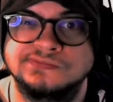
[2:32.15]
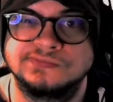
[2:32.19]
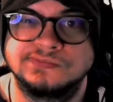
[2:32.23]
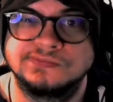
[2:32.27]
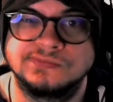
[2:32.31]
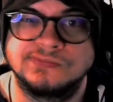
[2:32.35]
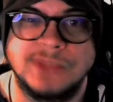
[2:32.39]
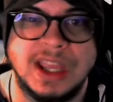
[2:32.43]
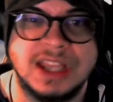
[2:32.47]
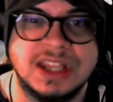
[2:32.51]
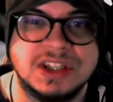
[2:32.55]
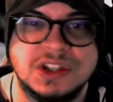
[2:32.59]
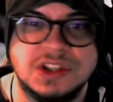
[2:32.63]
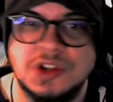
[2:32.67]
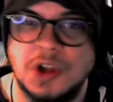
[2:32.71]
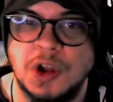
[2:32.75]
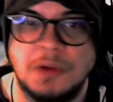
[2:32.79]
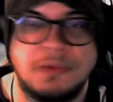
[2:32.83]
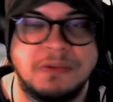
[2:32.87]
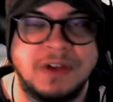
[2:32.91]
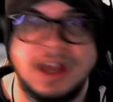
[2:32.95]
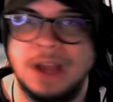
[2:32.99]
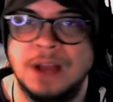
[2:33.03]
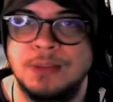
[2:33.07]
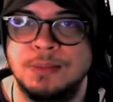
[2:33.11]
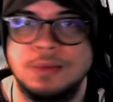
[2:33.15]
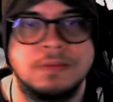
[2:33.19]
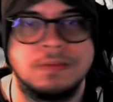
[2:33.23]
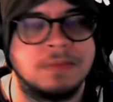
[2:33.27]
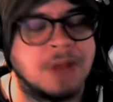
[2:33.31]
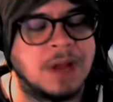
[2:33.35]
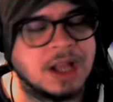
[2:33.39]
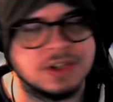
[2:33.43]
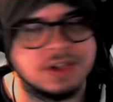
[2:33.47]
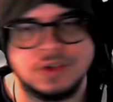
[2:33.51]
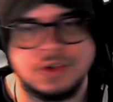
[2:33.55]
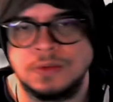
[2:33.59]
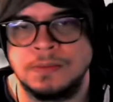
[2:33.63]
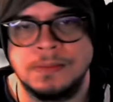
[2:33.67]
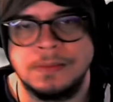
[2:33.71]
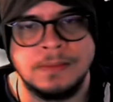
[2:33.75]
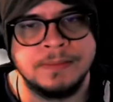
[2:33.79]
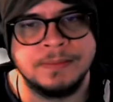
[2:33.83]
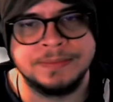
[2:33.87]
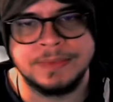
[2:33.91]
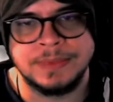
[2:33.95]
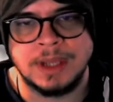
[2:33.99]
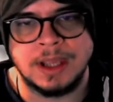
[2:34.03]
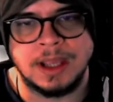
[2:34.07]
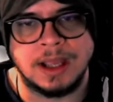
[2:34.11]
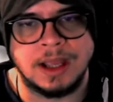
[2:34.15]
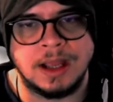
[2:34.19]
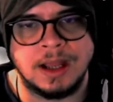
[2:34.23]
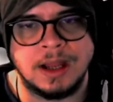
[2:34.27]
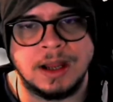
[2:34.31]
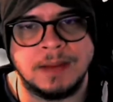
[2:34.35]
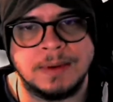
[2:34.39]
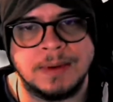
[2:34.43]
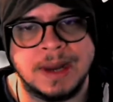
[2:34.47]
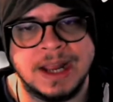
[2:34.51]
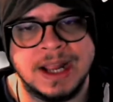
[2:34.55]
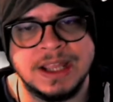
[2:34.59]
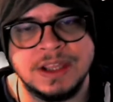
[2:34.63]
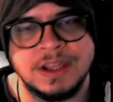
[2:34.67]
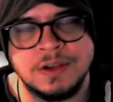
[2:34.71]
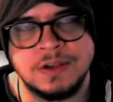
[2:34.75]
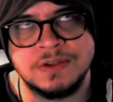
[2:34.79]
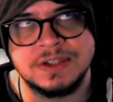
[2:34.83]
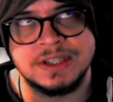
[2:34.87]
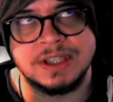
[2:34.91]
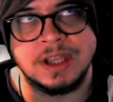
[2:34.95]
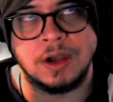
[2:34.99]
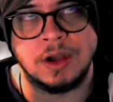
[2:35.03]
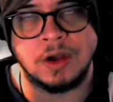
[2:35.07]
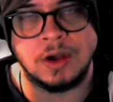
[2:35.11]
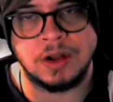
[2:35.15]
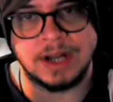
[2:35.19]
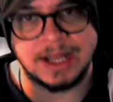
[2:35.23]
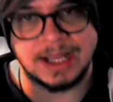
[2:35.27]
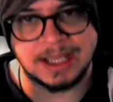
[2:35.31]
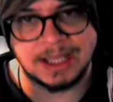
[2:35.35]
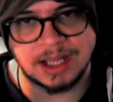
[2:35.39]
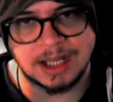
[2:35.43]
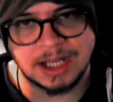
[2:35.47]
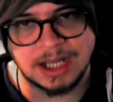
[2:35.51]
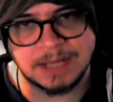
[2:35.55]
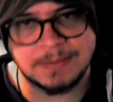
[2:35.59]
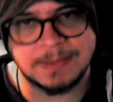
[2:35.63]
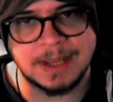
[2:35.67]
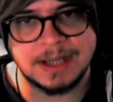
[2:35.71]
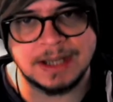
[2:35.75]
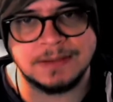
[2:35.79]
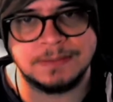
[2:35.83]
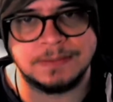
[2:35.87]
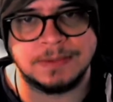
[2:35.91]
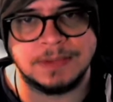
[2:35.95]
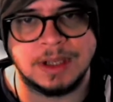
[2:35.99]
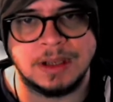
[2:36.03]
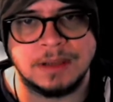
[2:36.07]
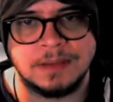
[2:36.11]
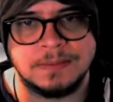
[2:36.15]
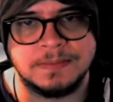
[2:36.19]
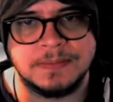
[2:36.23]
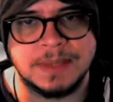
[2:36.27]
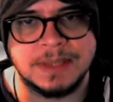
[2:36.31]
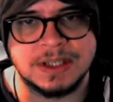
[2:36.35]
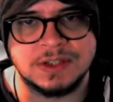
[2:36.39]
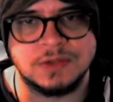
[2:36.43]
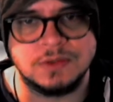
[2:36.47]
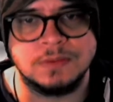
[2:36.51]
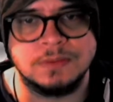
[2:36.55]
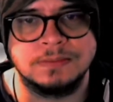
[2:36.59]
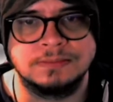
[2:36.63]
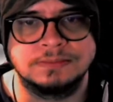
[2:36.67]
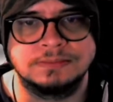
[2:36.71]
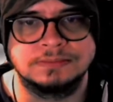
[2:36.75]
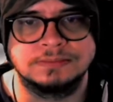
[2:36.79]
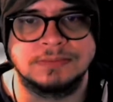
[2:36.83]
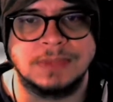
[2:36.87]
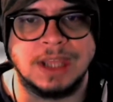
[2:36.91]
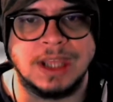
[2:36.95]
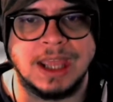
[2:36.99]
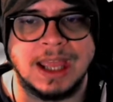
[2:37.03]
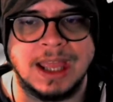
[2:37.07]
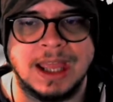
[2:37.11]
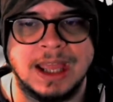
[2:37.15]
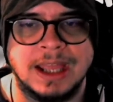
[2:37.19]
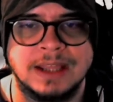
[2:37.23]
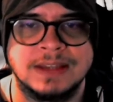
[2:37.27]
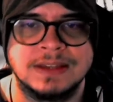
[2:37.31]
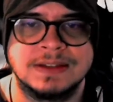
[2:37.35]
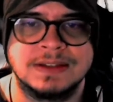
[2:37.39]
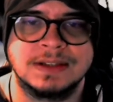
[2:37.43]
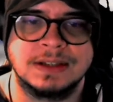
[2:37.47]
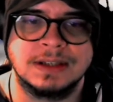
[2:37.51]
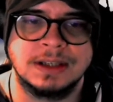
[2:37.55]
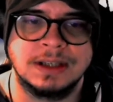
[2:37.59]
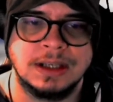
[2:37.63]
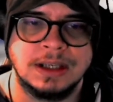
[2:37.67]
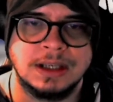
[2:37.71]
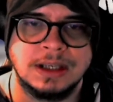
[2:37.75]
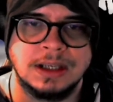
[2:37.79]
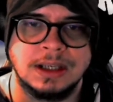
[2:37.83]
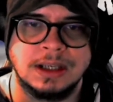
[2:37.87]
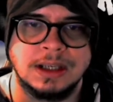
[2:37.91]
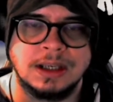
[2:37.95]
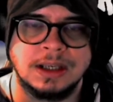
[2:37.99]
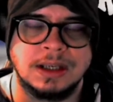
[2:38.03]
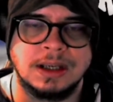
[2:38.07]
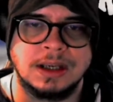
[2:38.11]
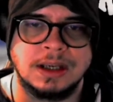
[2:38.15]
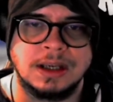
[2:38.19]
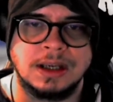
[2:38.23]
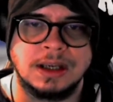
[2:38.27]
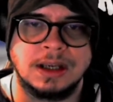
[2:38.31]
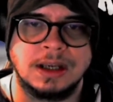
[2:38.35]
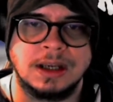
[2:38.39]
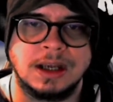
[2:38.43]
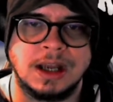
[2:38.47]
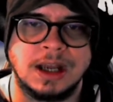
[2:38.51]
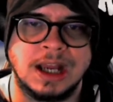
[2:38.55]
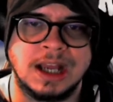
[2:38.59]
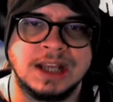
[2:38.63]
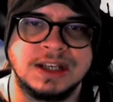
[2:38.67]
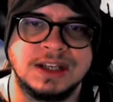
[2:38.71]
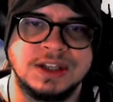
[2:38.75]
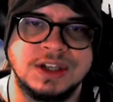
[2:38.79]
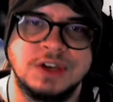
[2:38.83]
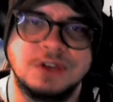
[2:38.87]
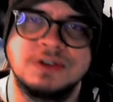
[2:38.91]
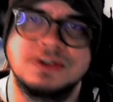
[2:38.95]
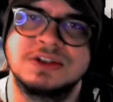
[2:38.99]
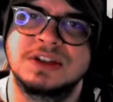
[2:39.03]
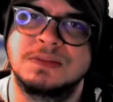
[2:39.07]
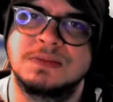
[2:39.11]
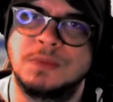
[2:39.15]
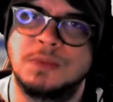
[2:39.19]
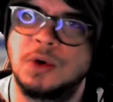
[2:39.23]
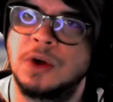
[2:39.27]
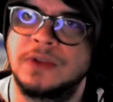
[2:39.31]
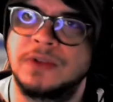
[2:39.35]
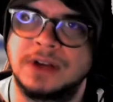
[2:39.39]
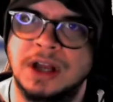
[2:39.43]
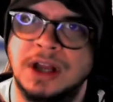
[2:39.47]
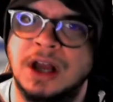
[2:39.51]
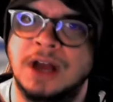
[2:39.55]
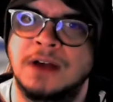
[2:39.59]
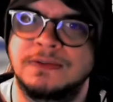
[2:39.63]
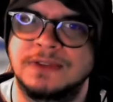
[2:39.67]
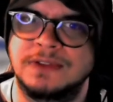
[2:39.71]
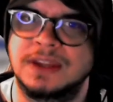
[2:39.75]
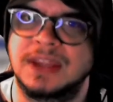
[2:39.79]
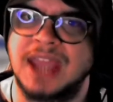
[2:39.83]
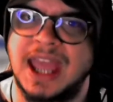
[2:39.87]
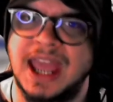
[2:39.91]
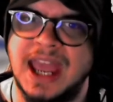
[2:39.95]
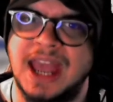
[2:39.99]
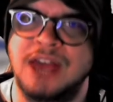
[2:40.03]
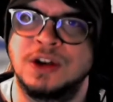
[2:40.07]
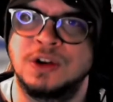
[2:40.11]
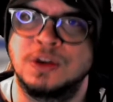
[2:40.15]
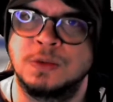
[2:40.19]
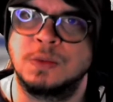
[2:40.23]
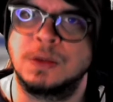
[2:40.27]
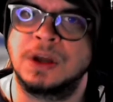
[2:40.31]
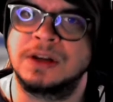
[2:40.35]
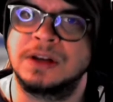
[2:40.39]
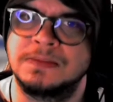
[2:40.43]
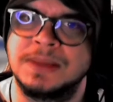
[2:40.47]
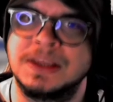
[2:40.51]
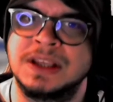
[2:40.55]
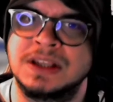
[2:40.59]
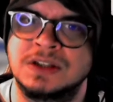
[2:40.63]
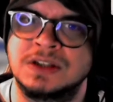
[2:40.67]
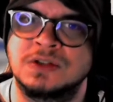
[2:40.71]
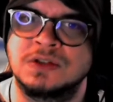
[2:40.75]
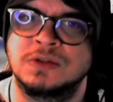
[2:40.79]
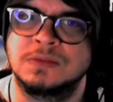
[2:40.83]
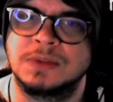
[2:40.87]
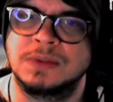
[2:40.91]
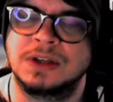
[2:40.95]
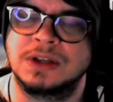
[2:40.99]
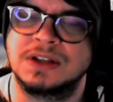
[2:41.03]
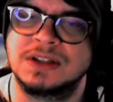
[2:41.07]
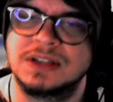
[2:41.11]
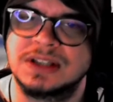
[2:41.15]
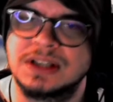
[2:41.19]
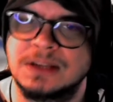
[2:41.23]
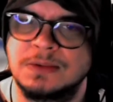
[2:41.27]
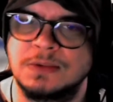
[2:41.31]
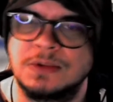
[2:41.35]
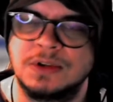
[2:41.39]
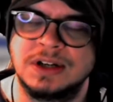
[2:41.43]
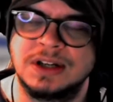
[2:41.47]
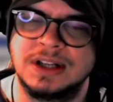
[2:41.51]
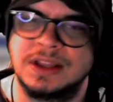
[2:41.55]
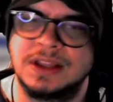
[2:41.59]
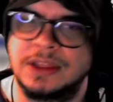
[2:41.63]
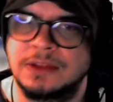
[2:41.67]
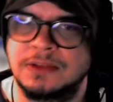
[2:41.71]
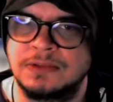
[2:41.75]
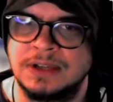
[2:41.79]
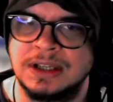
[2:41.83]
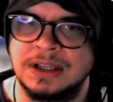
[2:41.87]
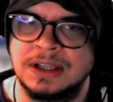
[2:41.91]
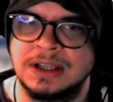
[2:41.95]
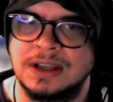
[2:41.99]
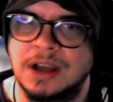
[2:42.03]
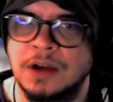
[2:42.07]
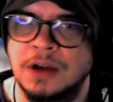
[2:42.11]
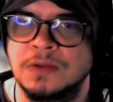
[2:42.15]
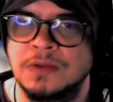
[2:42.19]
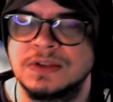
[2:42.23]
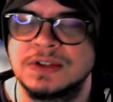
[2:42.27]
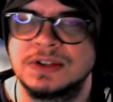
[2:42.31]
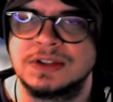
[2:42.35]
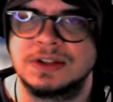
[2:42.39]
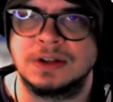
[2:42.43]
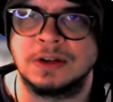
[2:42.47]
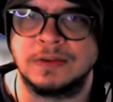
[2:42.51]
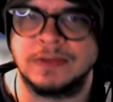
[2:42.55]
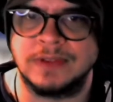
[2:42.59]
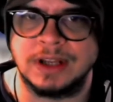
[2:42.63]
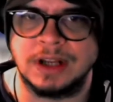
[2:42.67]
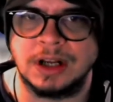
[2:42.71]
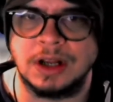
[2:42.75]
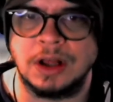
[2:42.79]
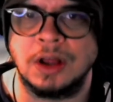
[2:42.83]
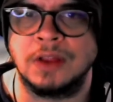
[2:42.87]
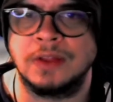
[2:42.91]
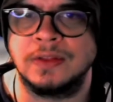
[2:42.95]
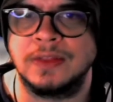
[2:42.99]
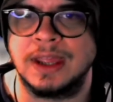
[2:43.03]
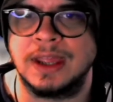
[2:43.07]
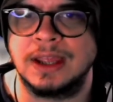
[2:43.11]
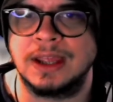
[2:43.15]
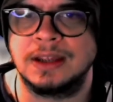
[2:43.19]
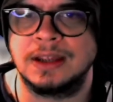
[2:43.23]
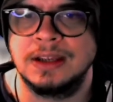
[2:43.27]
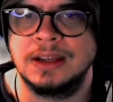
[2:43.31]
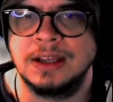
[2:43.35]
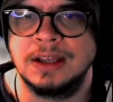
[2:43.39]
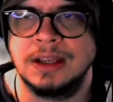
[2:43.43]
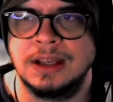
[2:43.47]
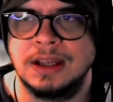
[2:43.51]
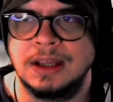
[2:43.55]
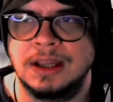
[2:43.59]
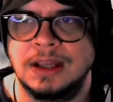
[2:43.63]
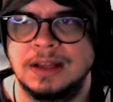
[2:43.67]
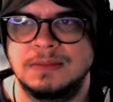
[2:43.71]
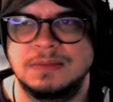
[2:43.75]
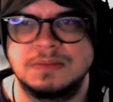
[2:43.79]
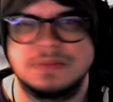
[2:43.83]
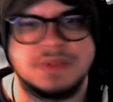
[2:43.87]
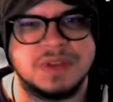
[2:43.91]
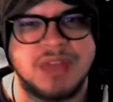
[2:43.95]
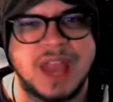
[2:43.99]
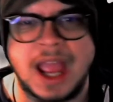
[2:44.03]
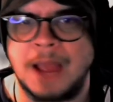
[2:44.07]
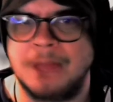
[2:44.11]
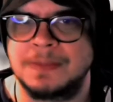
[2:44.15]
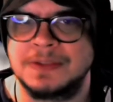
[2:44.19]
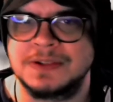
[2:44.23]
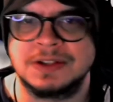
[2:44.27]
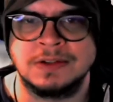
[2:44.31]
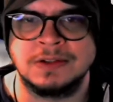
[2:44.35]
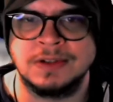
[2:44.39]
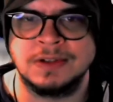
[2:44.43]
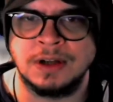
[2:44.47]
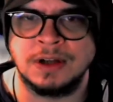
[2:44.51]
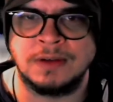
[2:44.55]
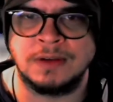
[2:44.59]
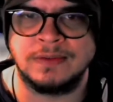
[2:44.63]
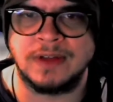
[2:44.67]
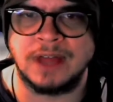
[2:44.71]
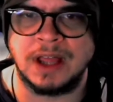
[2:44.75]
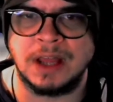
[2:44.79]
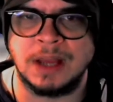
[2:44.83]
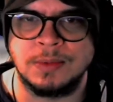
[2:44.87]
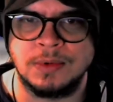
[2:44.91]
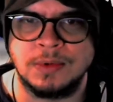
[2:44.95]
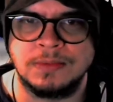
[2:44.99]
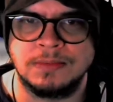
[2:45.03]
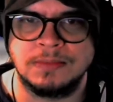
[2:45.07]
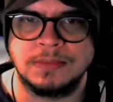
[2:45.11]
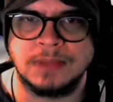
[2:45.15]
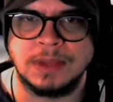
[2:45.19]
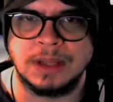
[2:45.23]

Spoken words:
It's not viable at all. I used it on a gun I'd made, a pistol, and I used more than half the can on one pistol because I wanted 3 coats of it on there. Absolutely not viable.